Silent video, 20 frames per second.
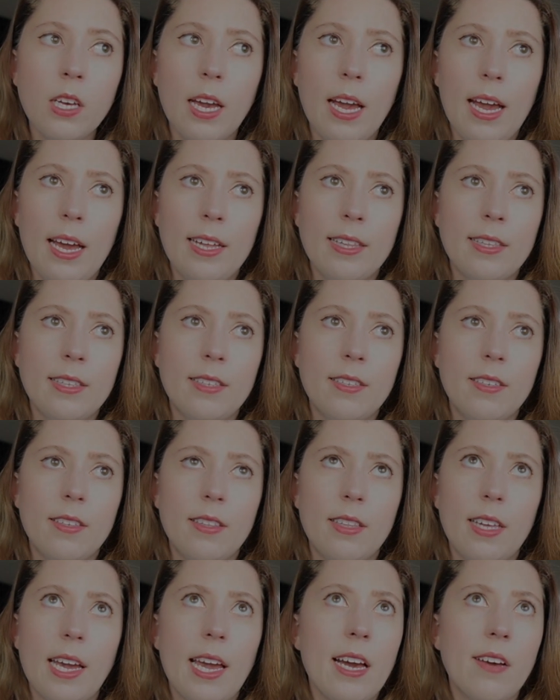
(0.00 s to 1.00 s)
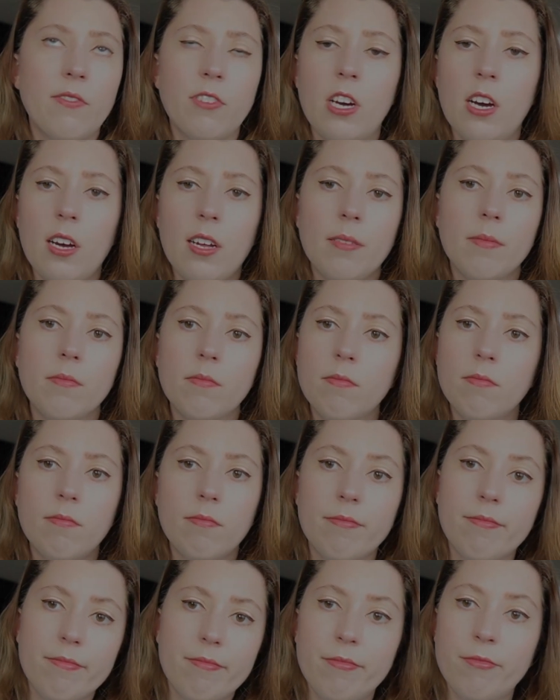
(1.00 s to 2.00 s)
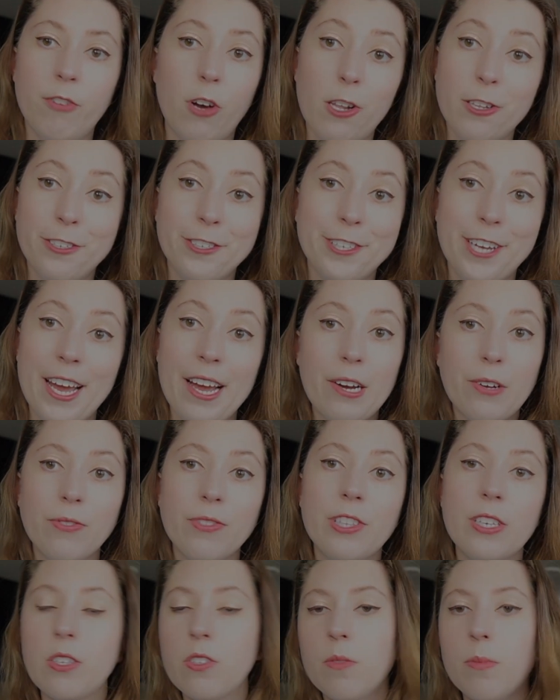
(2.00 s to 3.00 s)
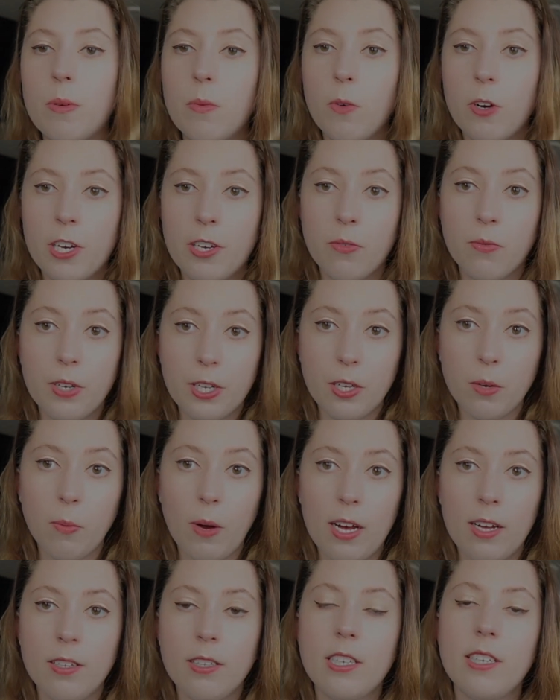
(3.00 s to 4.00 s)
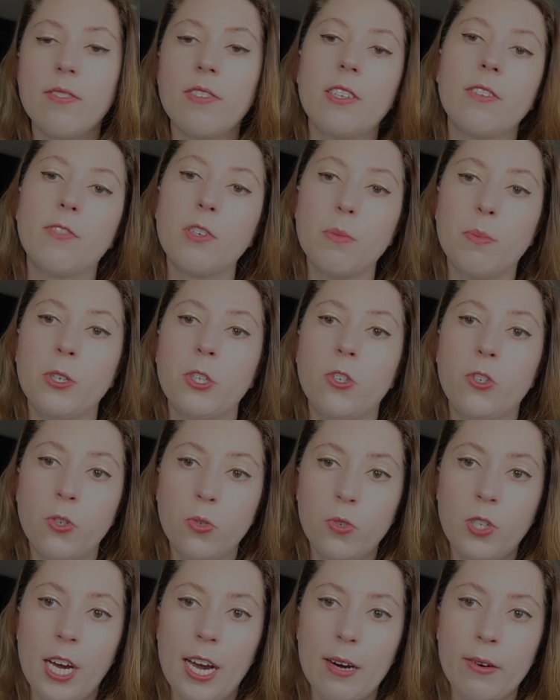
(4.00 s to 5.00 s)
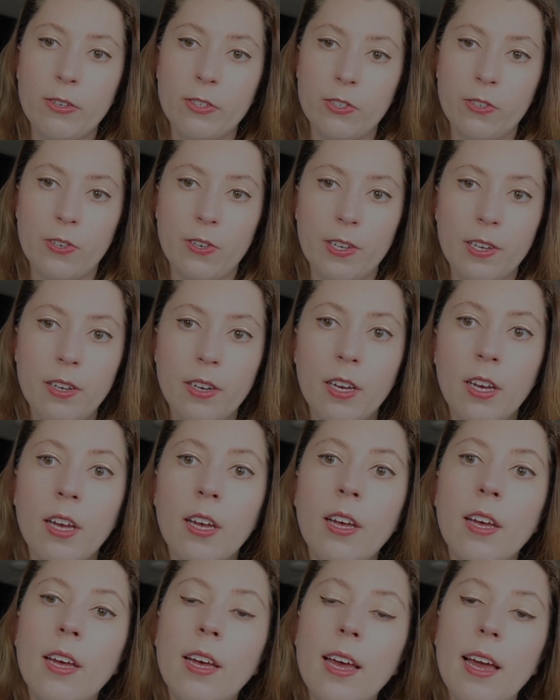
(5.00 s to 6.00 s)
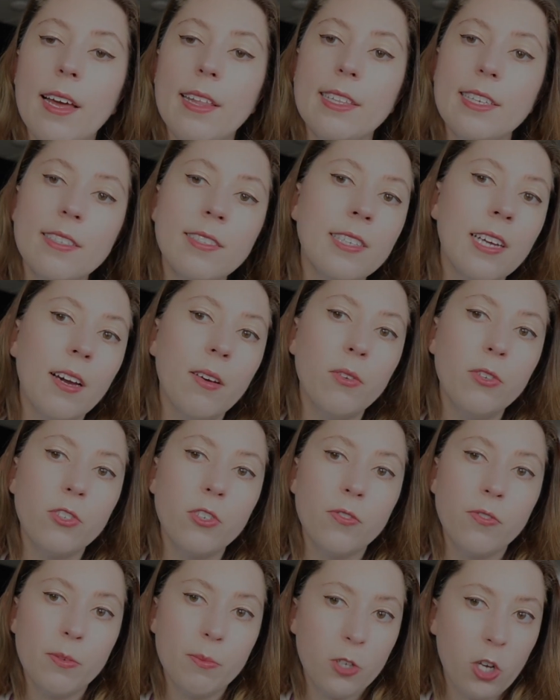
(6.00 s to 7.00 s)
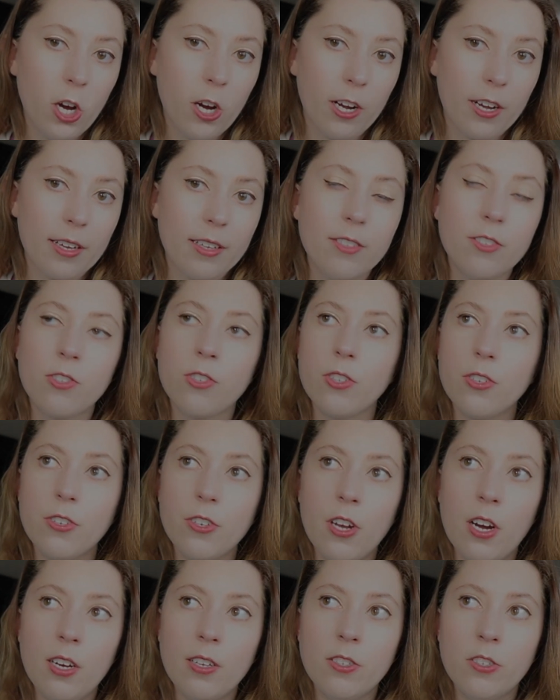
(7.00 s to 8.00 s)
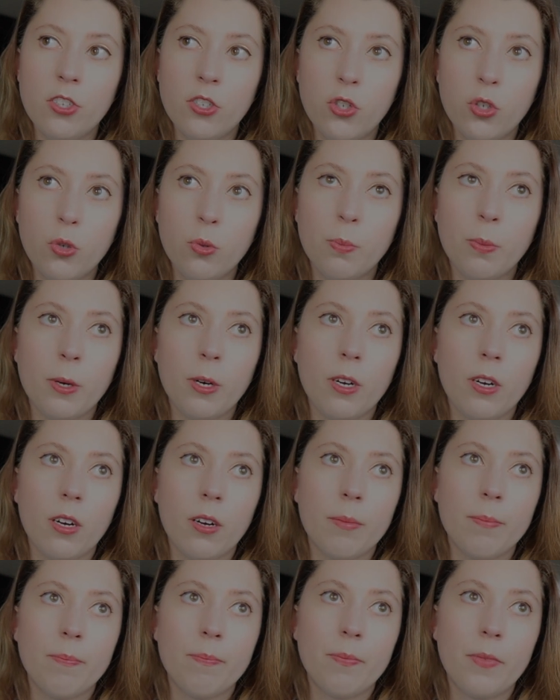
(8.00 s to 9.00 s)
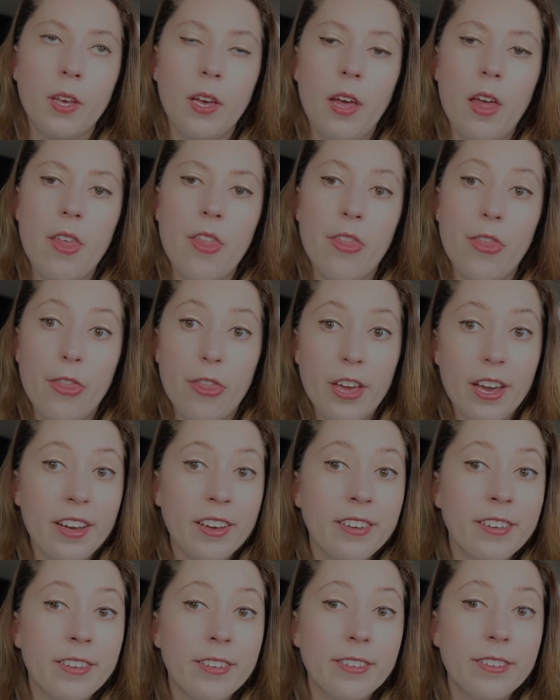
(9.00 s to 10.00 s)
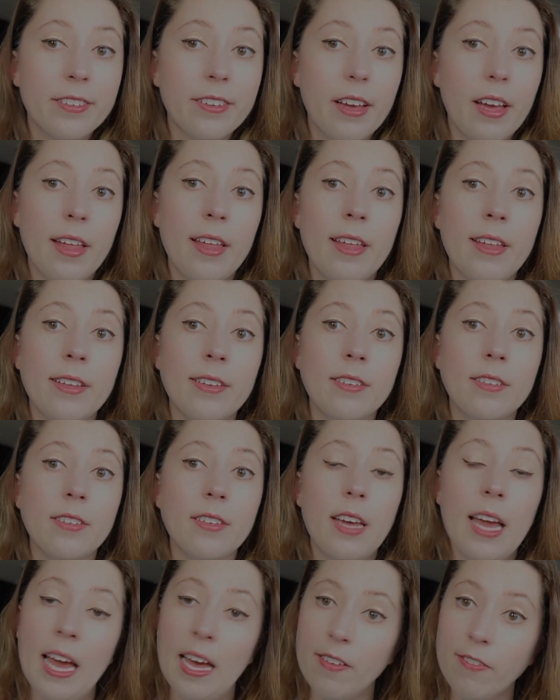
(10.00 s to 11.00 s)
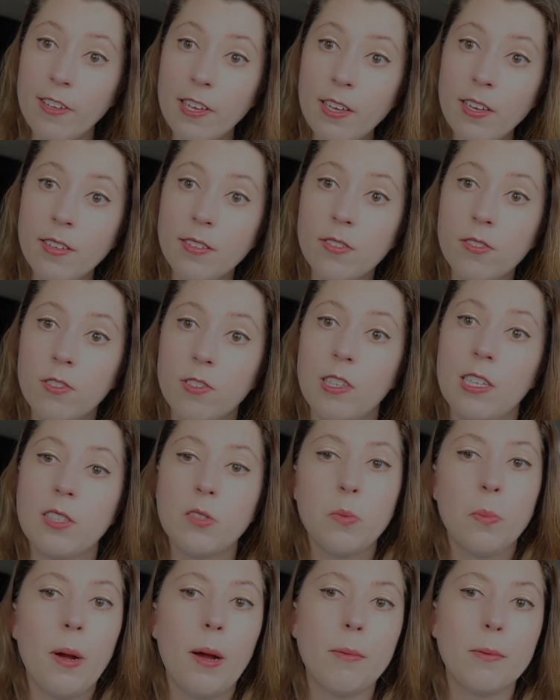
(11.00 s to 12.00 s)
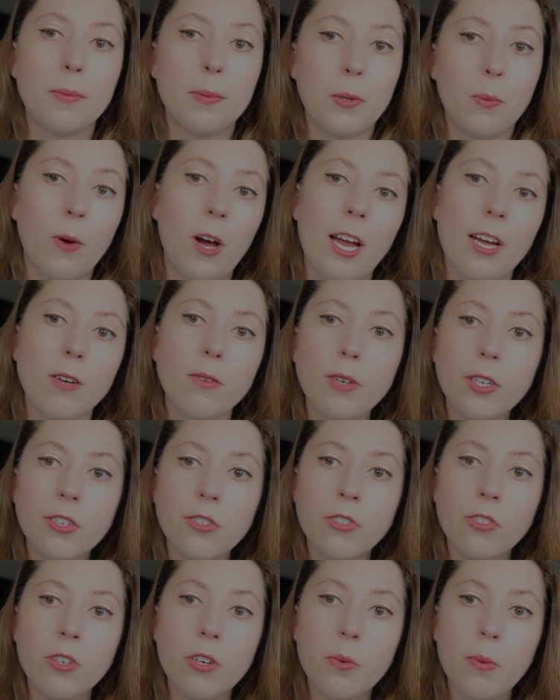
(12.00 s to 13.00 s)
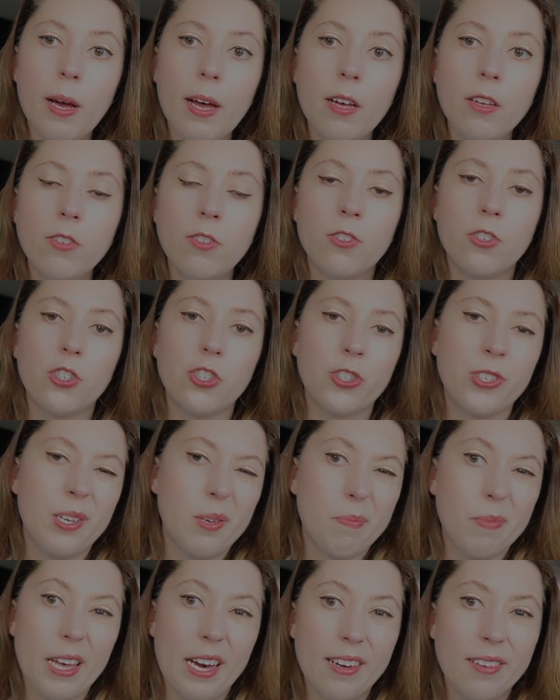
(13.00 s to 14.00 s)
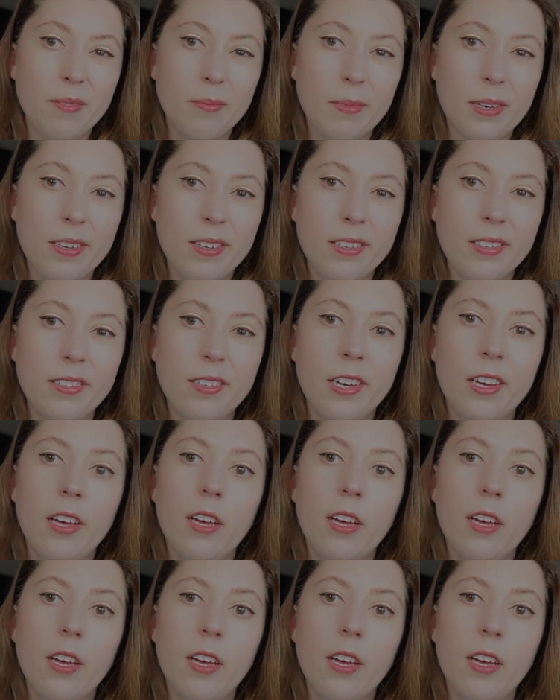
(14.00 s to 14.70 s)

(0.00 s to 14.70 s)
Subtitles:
And they have not fallen down. These have been working really well, even if you put 2 towels on it. And these towels are from Target, so they're not super thick and heavy. So that's probably why it works so well, so just keep that in mind.